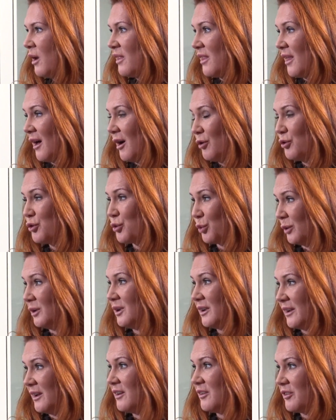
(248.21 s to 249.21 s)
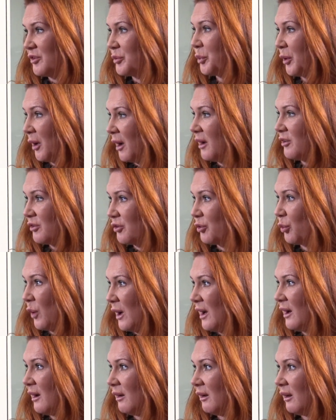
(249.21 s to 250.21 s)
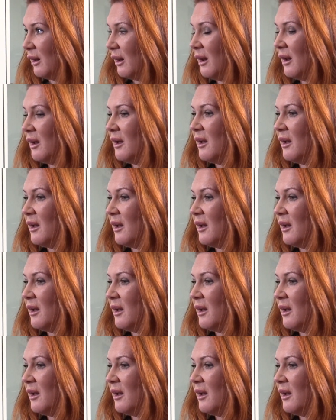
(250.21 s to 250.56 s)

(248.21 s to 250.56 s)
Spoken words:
The house really is priced well,